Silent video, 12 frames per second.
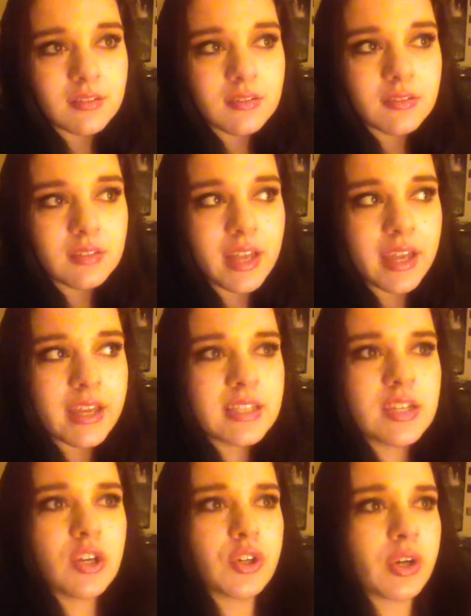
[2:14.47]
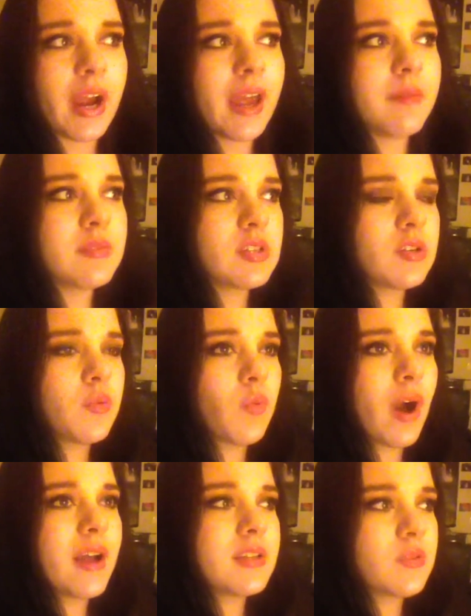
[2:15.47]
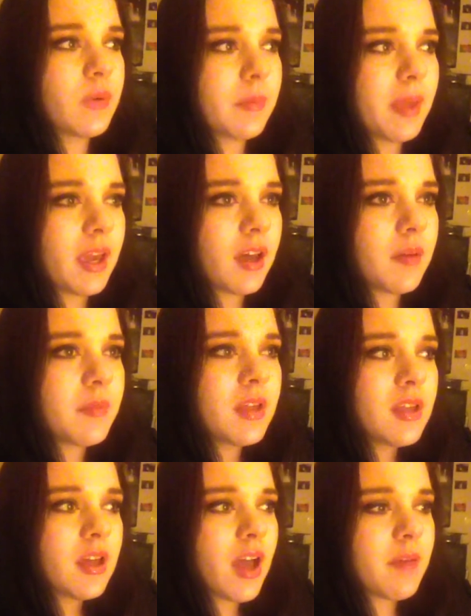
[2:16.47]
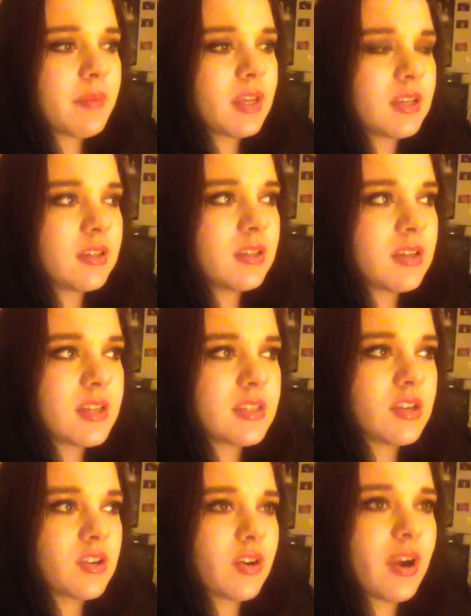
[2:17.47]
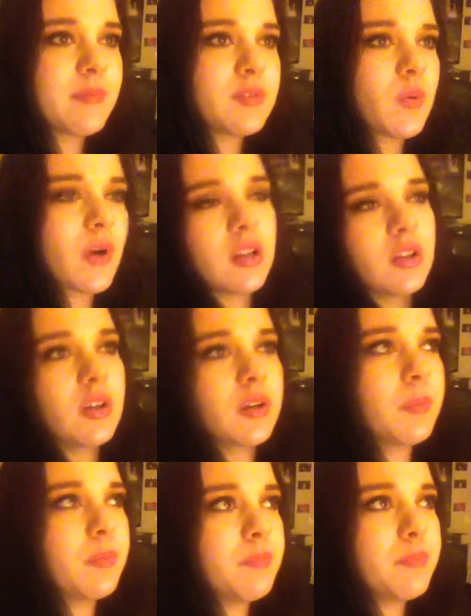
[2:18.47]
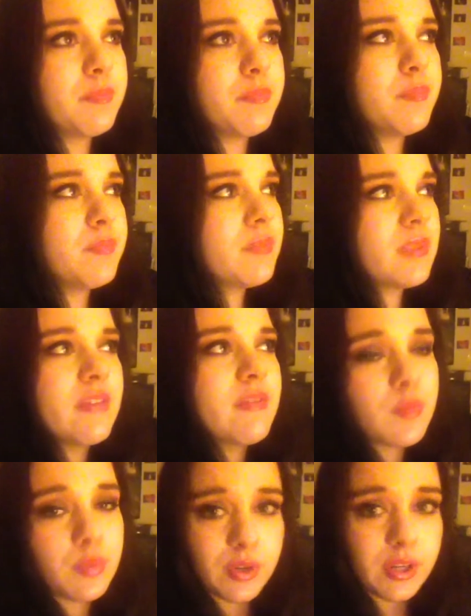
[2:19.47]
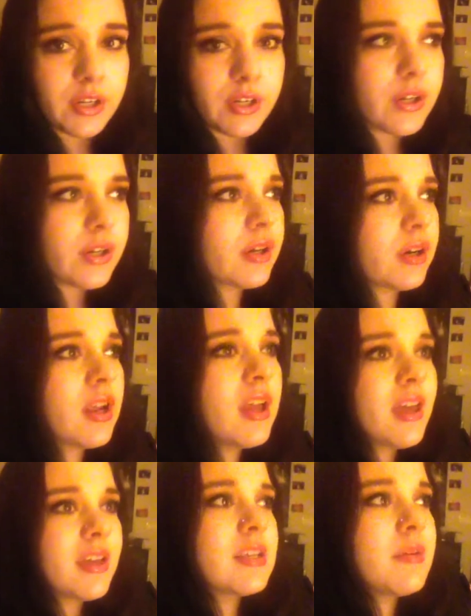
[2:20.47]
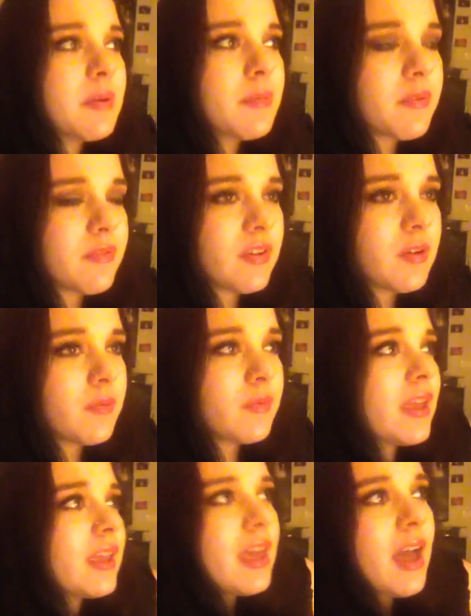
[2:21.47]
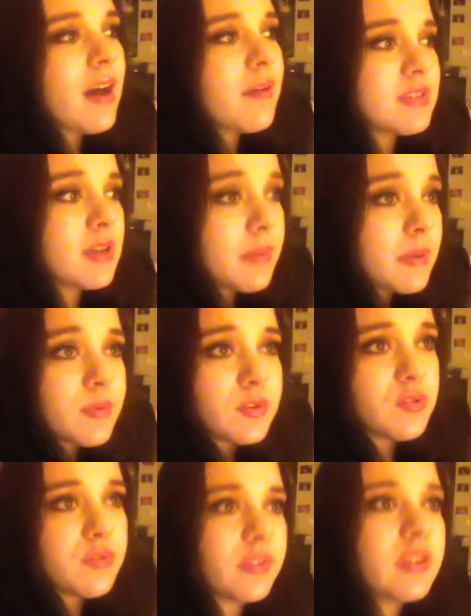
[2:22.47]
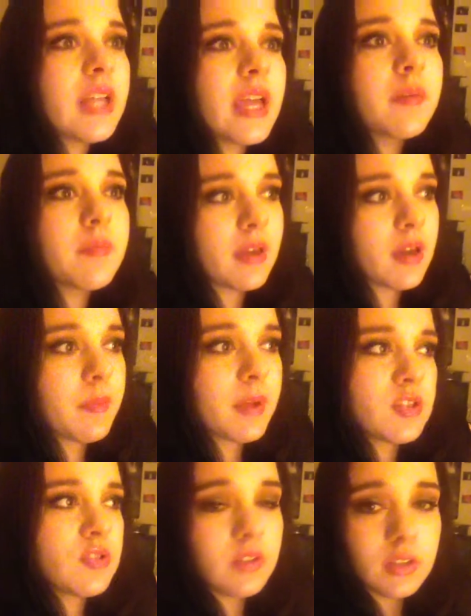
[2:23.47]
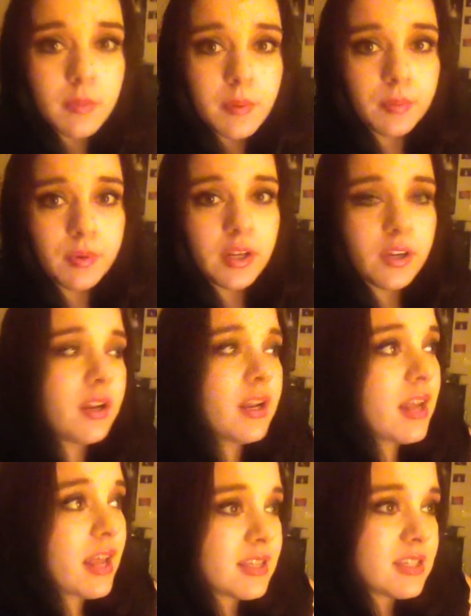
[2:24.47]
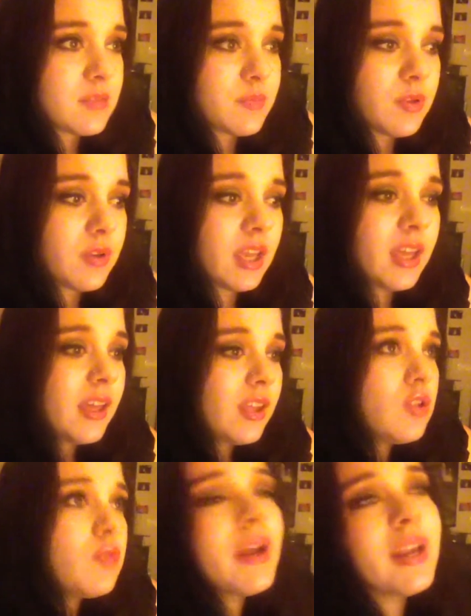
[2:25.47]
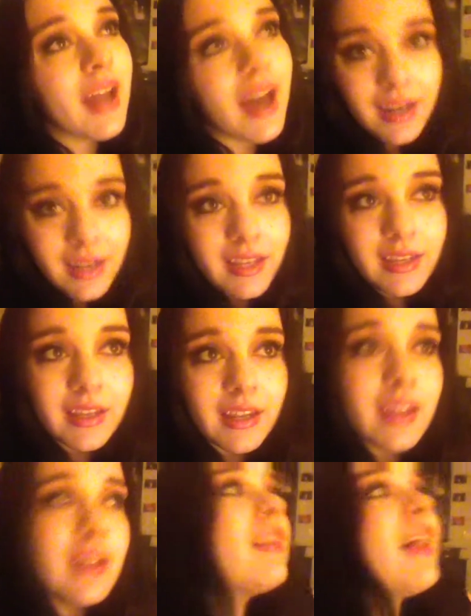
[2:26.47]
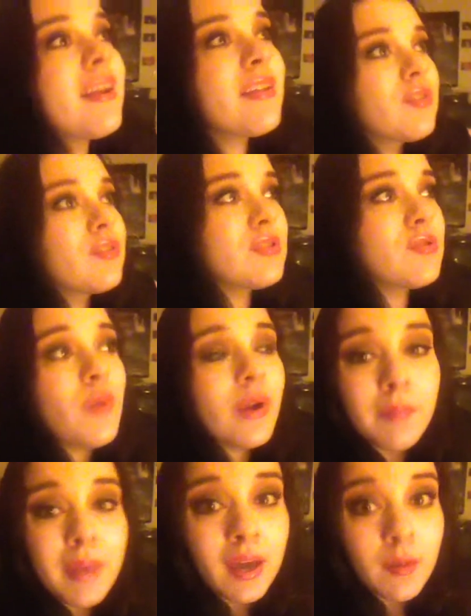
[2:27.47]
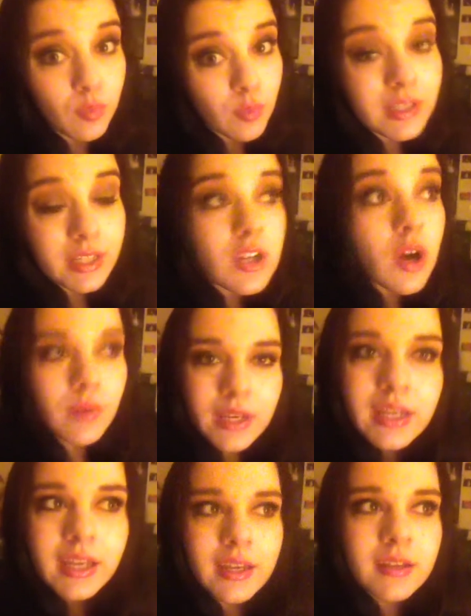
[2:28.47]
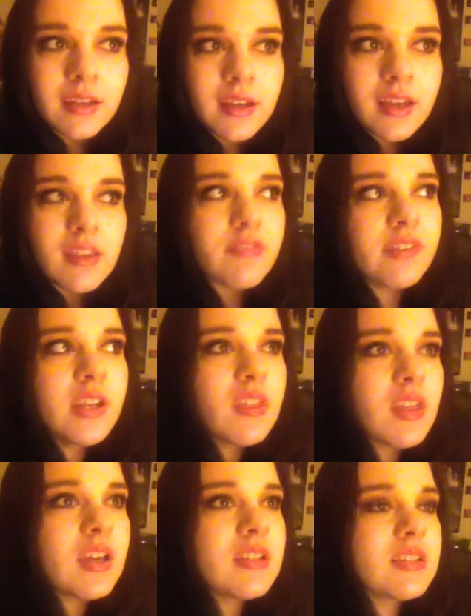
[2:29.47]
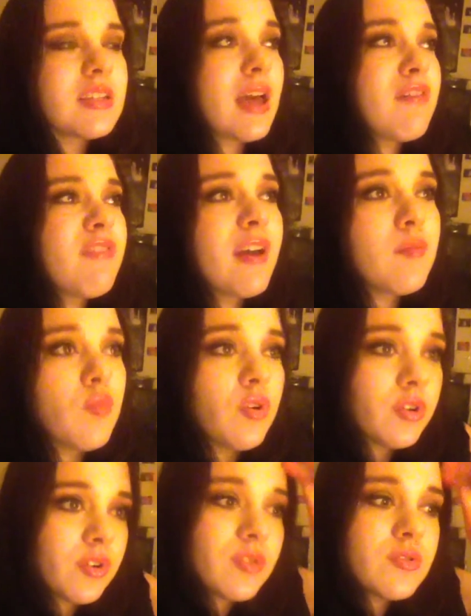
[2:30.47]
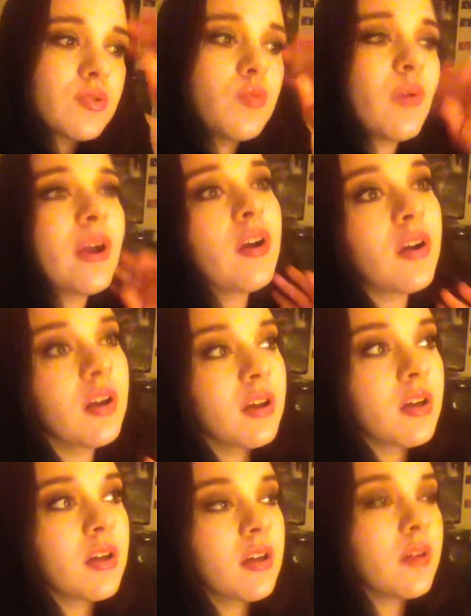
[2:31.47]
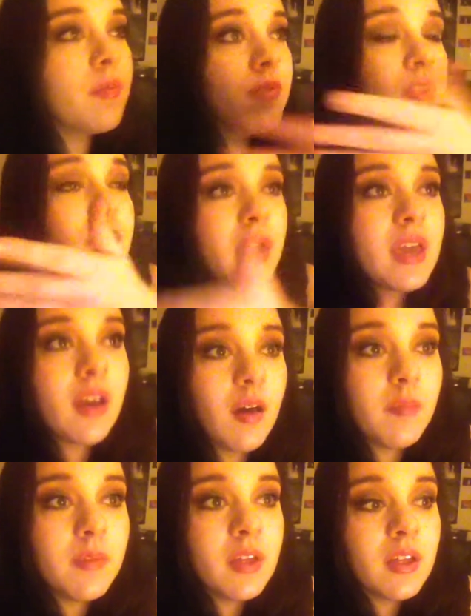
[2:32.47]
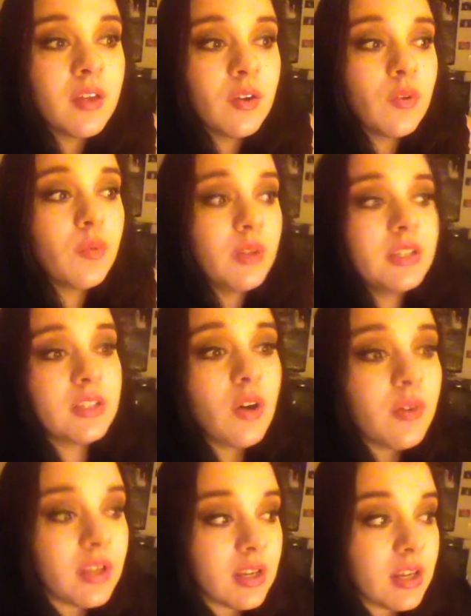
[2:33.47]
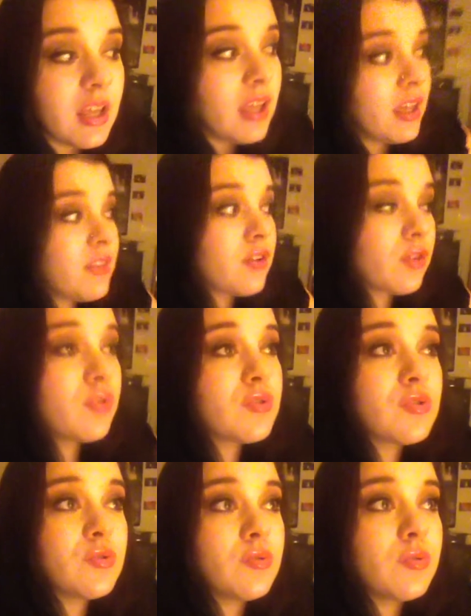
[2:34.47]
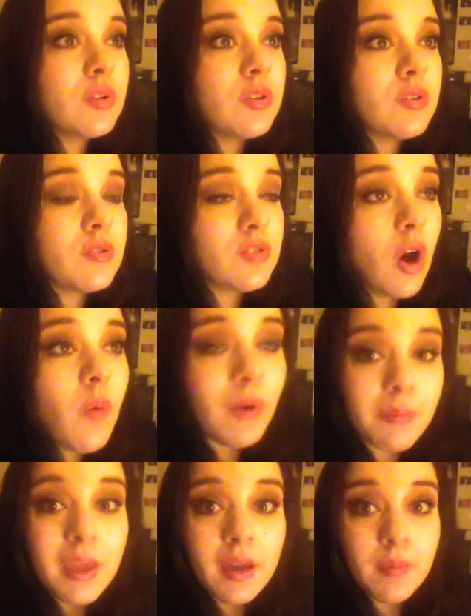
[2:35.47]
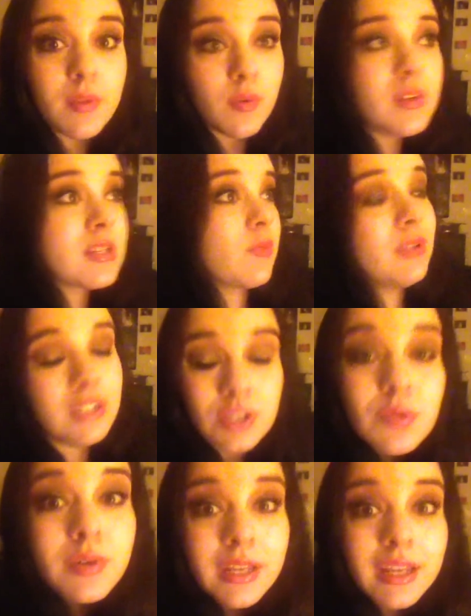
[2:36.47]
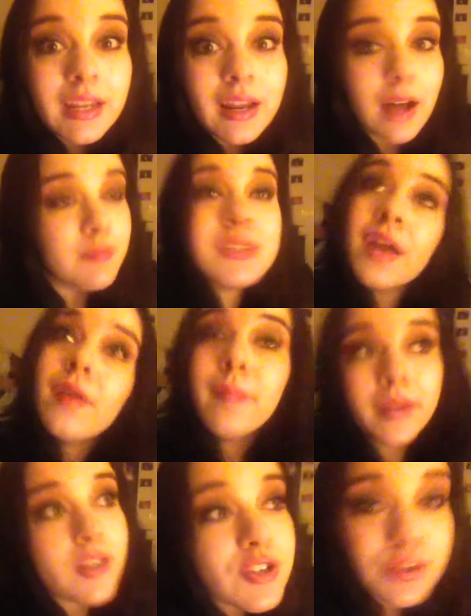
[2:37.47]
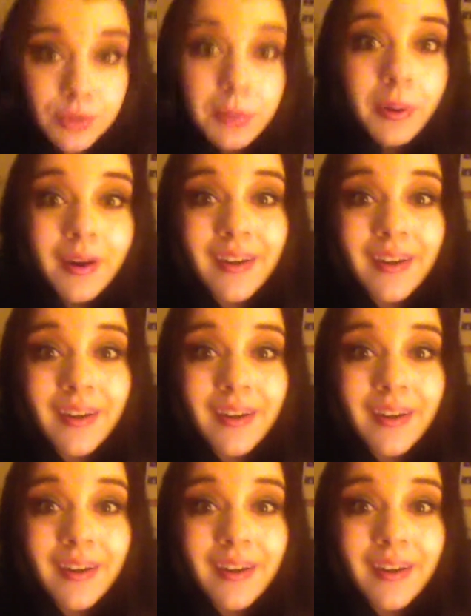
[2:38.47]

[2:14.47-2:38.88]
Like, is it a crime to want to wear makeup? I mean, is it a crime to want to look even prettier? Or some people feel like, yeah, some people do feel like makeup makes you a little bit prettier. It enhances beauty. You might not need it. And a lot of girls who wear makeup really don't need it. The funny thing is I find more girls who wear the makeup who really don't need it, and the girls who don't wear makeup are the ones that really do need it. I'm sorry, but it's true.